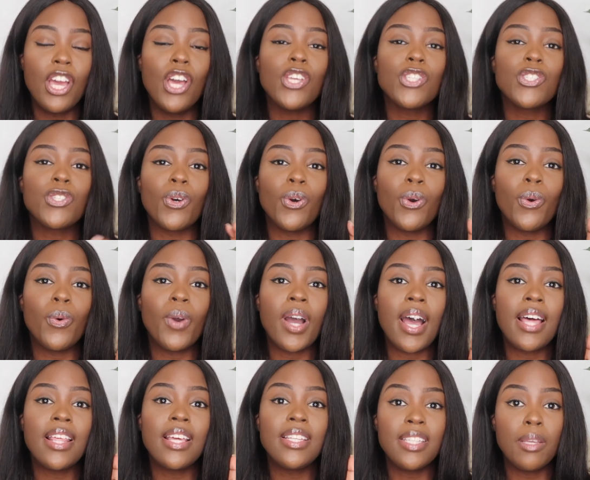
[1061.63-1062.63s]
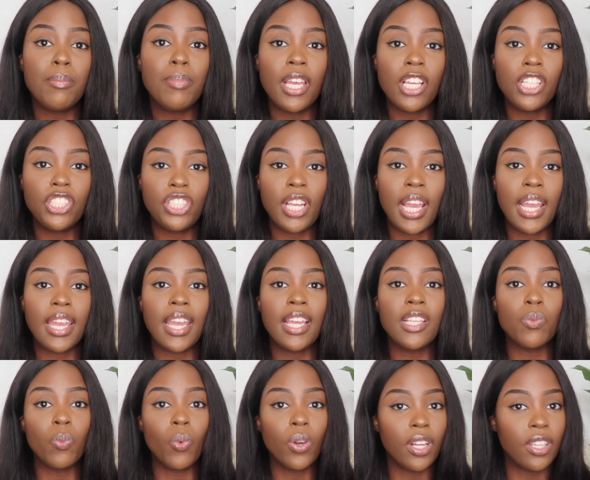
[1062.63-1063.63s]
So a DBS check
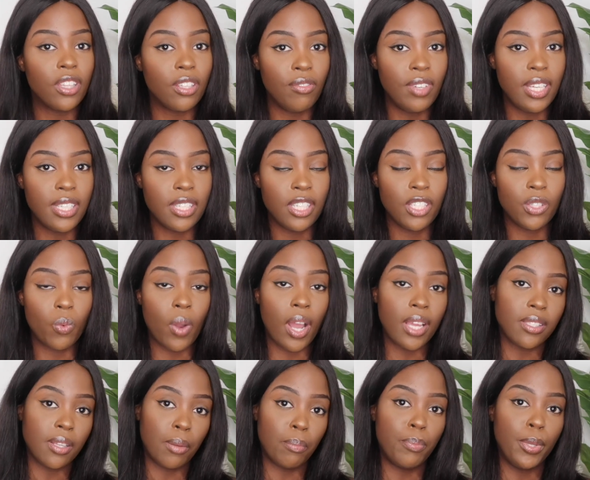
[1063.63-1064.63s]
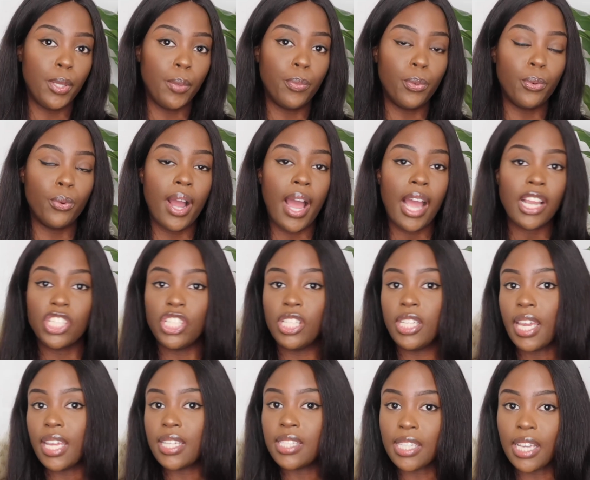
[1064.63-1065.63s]
is one of the reasons why some people actually
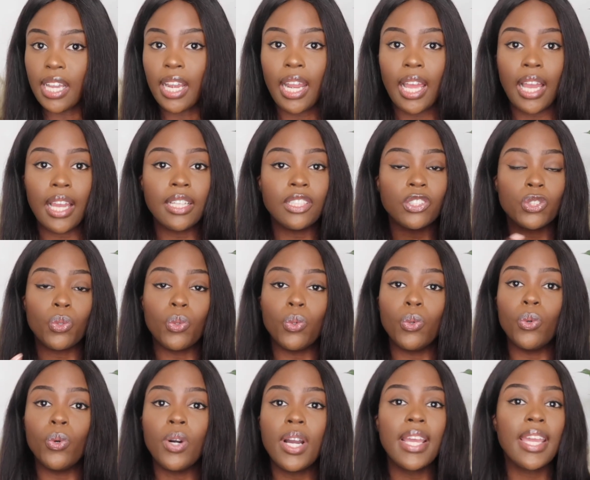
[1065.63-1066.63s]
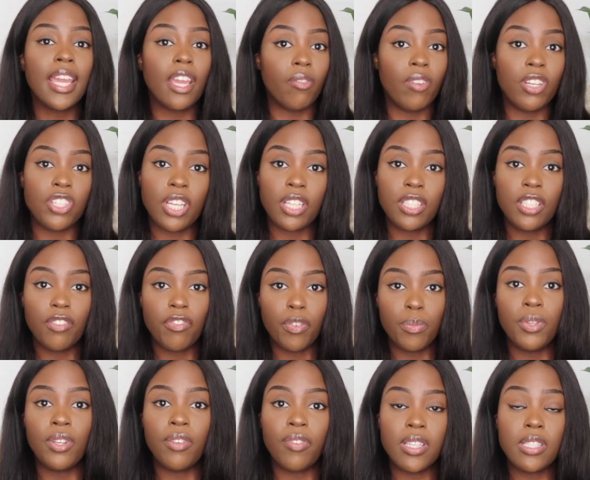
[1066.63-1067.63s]
get declined or get rejected from
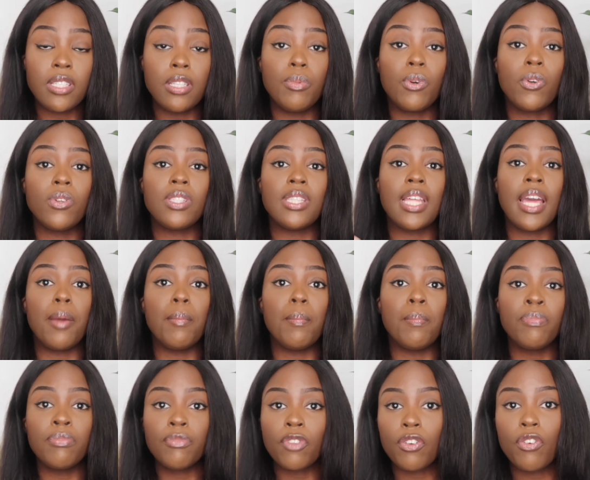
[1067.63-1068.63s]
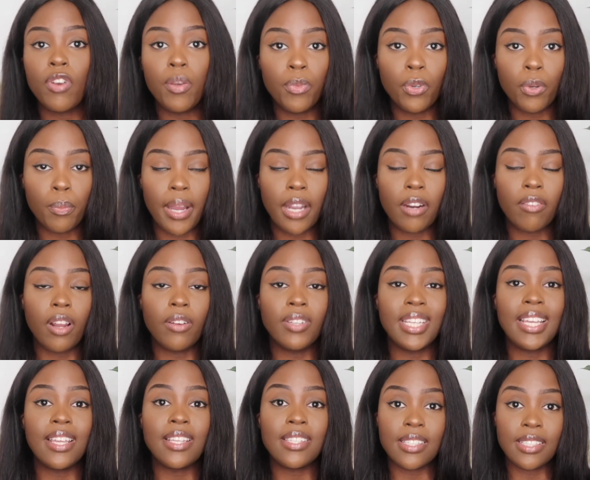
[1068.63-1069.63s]
university, because their criminal background
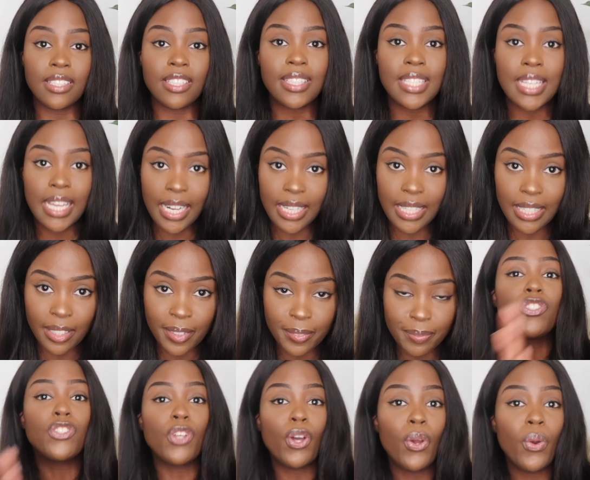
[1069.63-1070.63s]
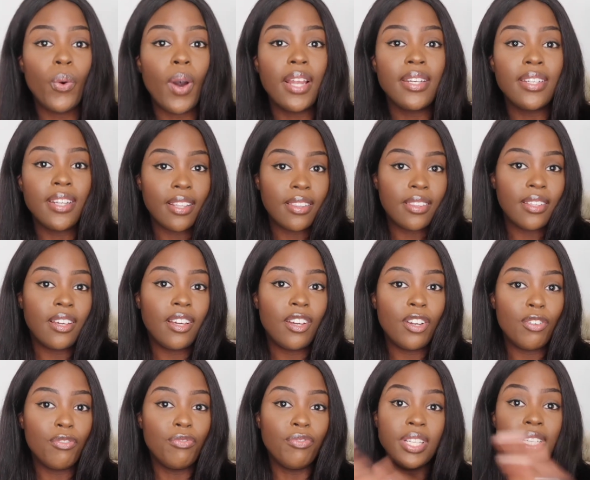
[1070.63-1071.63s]
isn't clean. So
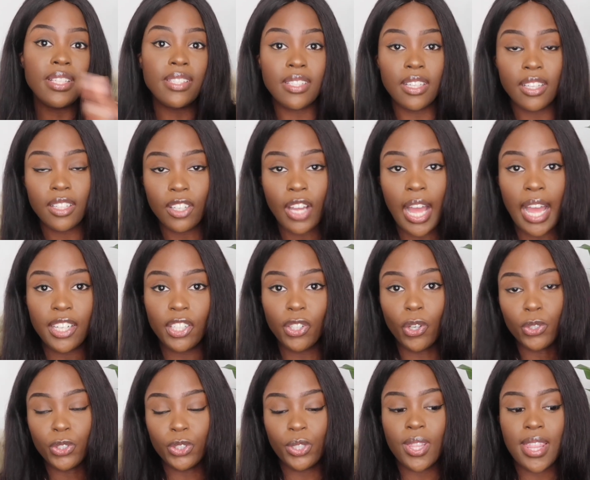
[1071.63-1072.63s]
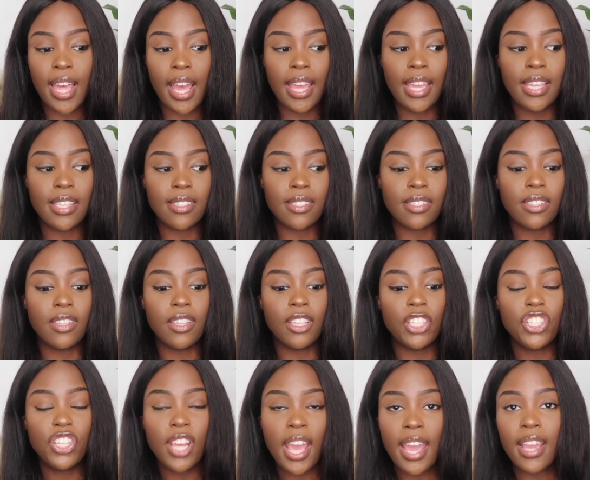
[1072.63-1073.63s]
another reason adding on to that is the
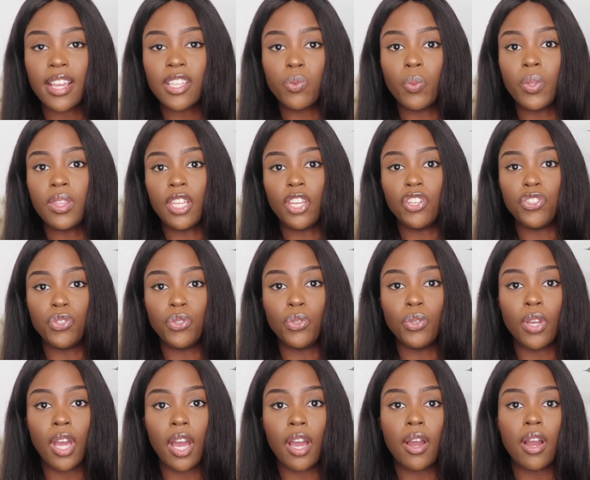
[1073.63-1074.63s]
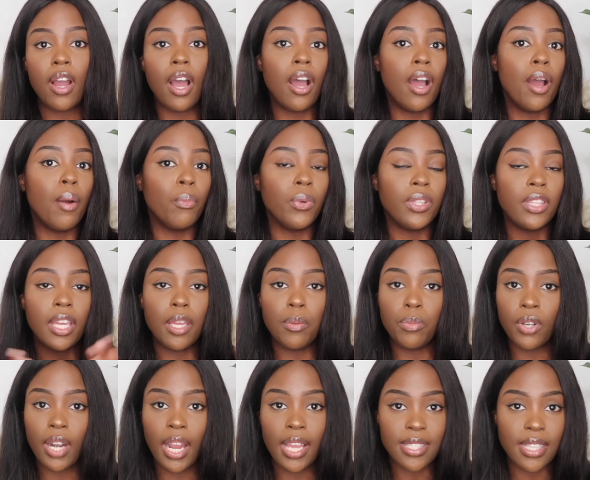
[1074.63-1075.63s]
checks when they do with the
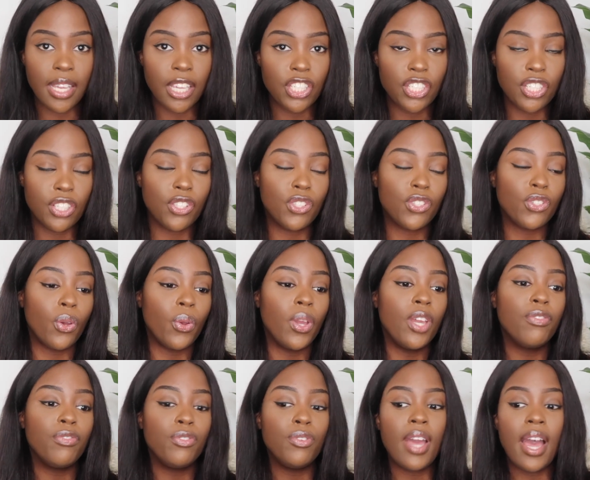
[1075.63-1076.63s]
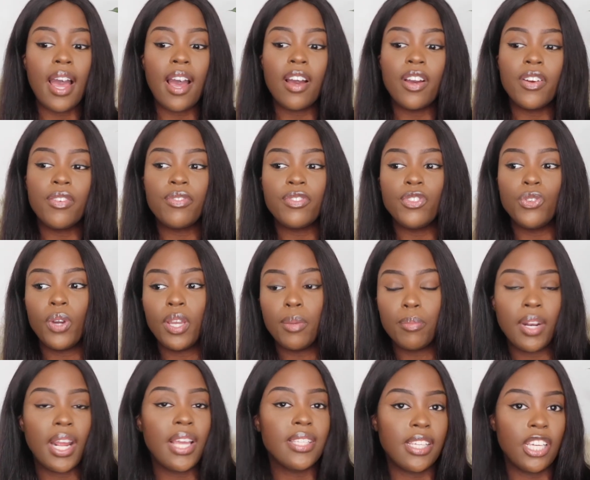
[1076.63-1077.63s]
immunizations. So if you have your
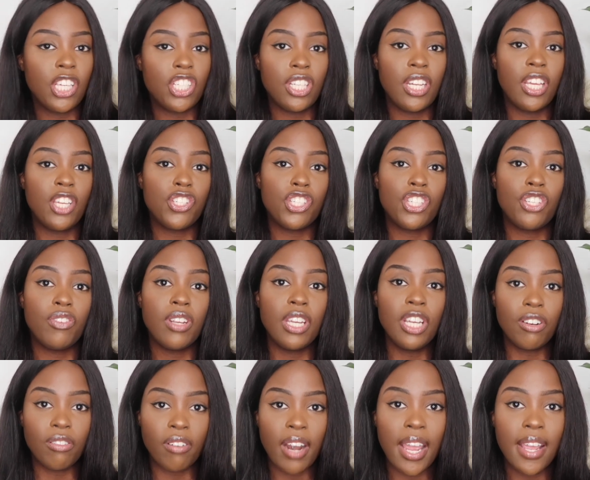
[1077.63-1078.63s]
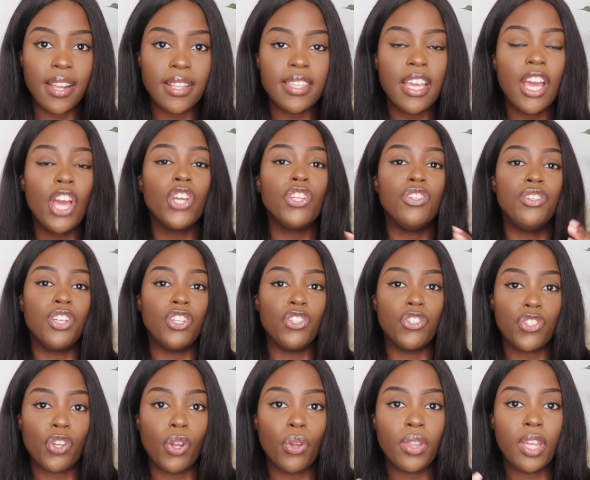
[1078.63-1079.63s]
immunization history, great, you can
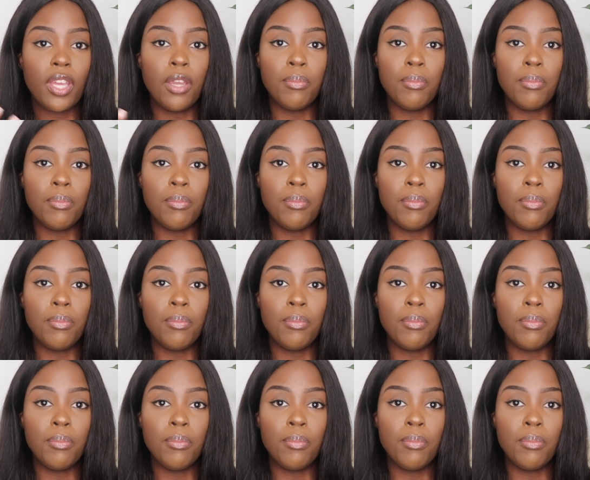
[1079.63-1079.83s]
show the